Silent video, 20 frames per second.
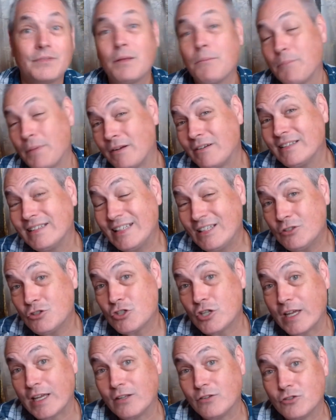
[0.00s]
Parenting
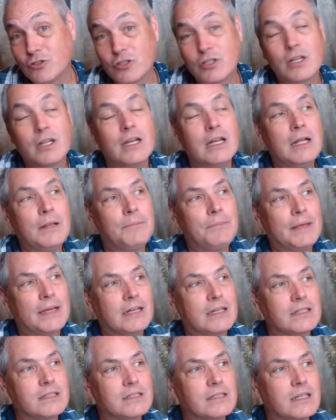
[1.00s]
changed
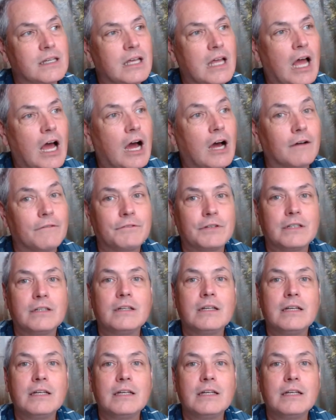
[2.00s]
because often